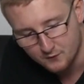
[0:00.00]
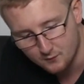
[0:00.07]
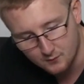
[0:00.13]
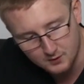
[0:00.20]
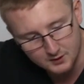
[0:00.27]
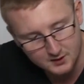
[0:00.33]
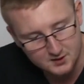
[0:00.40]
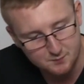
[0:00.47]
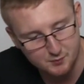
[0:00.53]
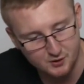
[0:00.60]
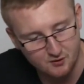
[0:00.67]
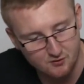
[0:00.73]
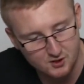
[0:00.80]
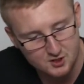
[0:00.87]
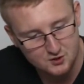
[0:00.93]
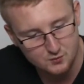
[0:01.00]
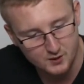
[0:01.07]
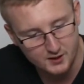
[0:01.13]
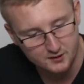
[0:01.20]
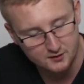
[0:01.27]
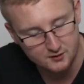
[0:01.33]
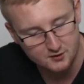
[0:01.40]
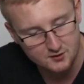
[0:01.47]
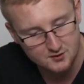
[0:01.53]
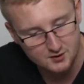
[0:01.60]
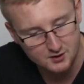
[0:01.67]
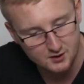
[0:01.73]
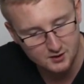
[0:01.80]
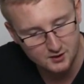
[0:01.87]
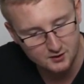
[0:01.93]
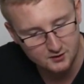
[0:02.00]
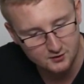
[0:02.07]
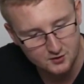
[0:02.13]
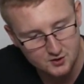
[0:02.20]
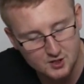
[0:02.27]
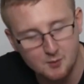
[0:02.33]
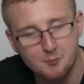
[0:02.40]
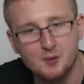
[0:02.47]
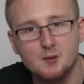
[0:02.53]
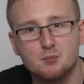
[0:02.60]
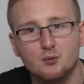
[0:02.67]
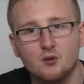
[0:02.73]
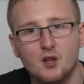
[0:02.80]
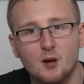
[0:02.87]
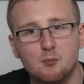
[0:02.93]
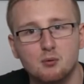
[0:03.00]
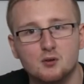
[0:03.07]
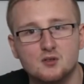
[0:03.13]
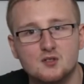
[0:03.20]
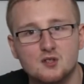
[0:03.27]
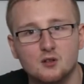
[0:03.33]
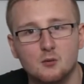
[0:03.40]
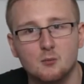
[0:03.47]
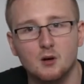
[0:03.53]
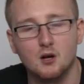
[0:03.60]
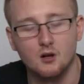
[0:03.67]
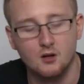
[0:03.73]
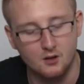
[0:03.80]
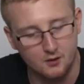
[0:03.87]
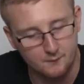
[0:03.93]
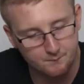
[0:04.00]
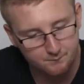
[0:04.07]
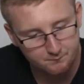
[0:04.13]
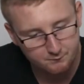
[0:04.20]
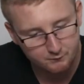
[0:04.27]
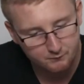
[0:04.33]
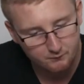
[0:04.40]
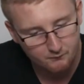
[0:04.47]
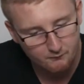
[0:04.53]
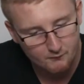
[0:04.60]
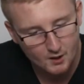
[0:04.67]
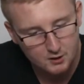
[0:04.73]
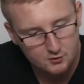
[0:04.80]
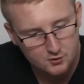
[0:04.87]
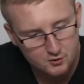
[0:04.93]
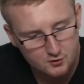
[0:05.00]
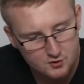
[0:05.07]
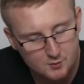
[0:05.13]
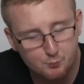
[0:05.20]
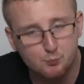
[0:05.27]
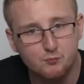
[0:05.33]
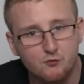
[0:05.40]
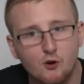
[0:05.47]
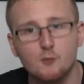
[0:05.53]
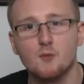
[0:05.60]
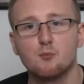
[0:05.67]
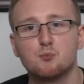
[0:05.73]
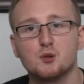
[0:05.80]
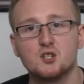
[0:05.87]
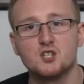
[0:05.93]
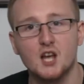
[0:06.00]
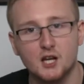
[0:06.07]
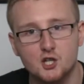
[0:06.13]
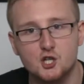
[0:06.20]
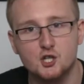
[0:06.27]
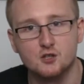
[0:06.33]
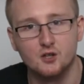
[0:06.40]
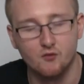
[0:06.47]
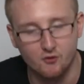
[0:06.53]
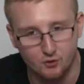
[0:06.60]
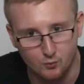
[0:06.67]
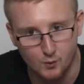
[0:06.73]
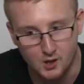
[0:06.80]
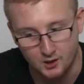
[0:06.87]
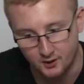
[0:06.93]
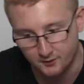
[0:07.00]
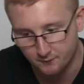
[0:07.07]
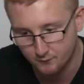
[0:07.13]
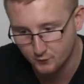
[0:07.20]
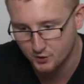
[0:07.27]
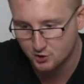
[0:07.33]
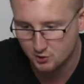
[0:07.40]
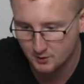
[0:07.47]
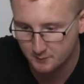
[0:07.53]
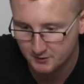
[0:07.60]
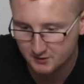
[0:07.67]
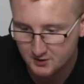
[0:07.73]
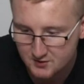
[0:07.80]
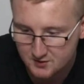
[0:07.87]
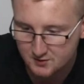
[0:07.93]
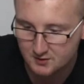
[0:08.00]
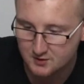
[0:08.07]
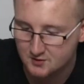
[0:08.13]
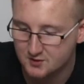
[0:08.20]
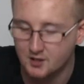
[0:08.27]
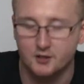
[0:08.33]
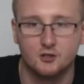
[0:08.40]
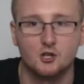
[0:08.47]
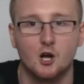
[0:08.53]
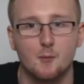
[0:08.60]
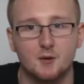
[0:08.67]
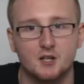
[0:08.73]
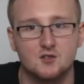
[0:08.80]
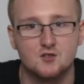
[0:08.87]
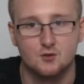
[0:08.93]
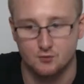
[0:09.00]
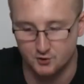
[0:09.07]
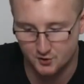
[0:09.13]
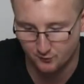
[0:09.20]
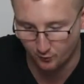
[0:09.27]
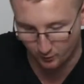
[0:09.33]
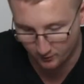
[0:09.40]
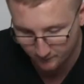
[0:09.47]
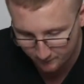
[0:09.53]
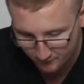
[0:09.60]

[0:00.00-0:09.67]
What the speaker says: well, let's put it this way, there are some people that put some form of protection in their wallet, which, I mean, this does not accommodate storage for.